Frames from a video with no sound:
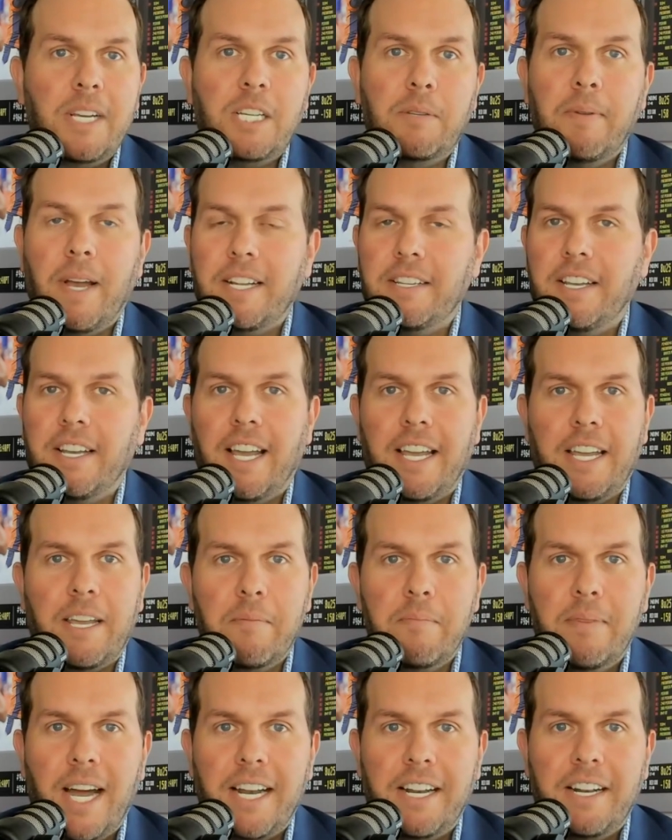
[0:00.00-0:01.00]
I'm expecting a
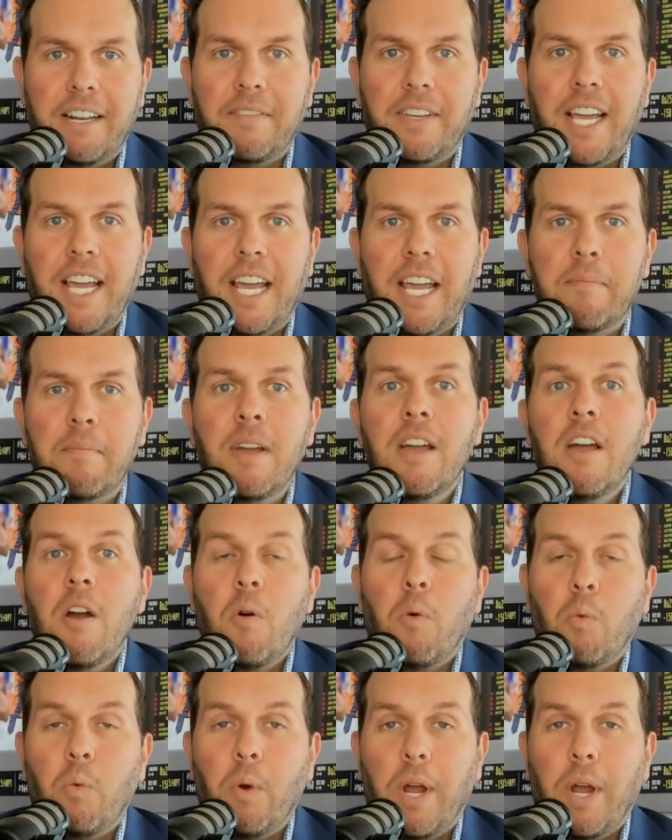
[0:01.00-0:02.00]
competitive game
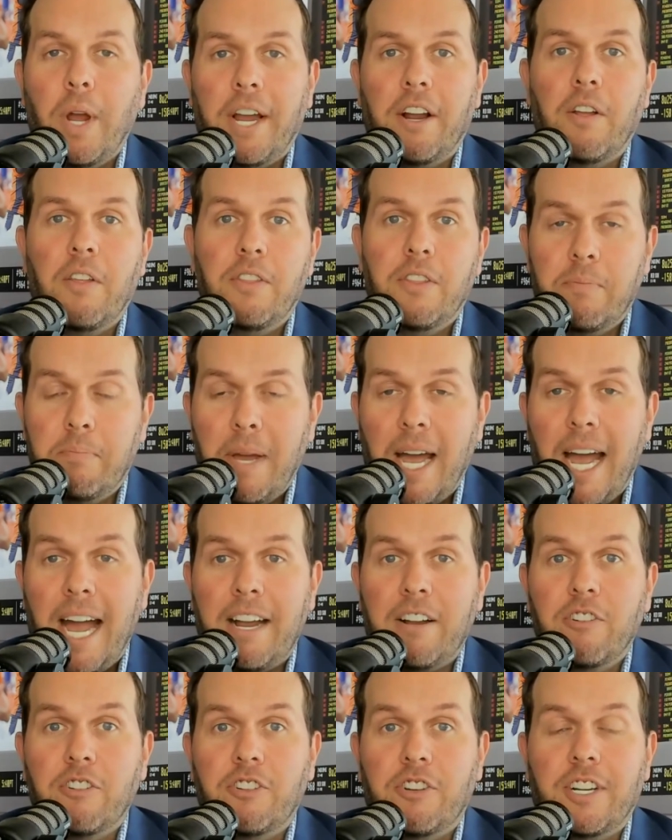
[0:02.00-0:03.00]
where the
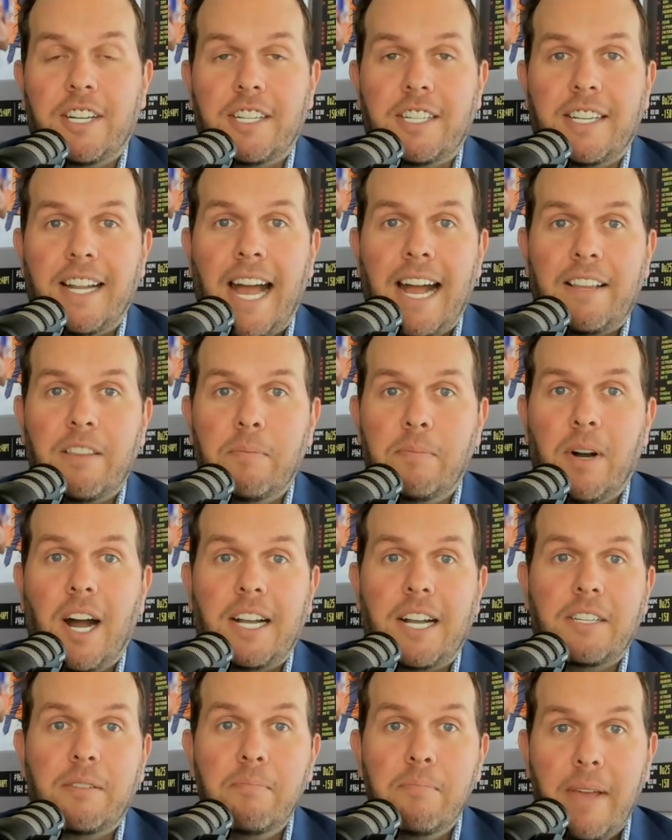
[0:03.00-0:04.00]
Packers are going to stack the
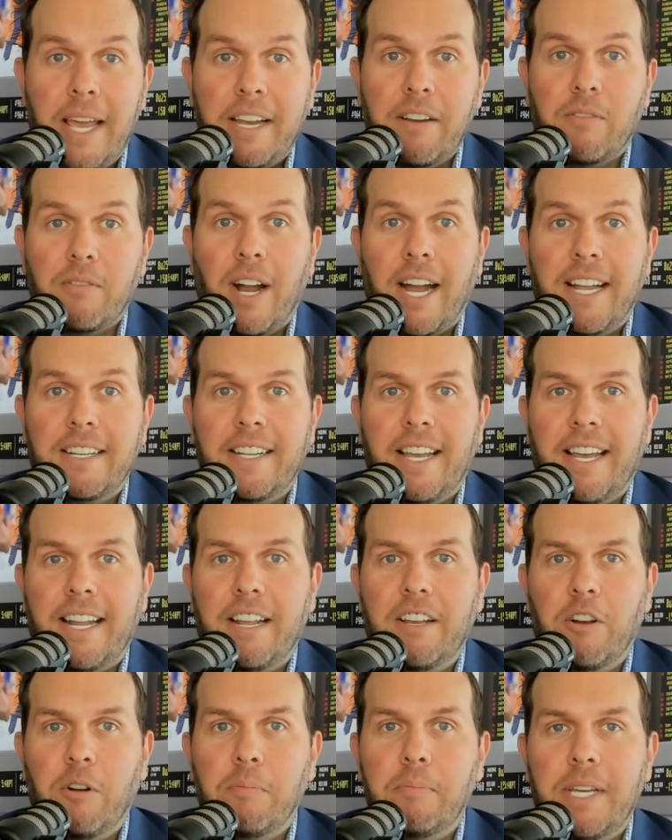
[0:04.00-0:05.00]
box, make Ryan
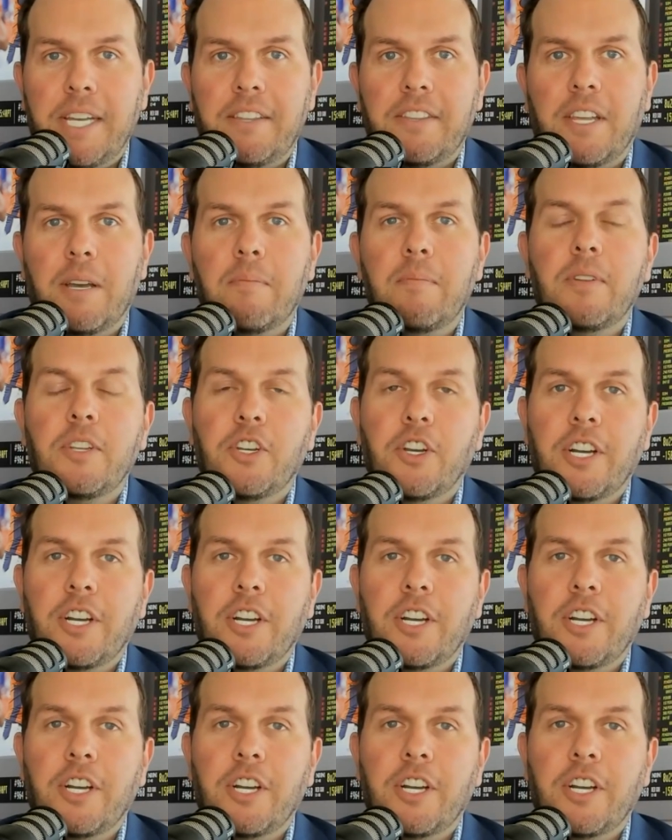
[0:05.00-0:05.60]
Tannehill beat them.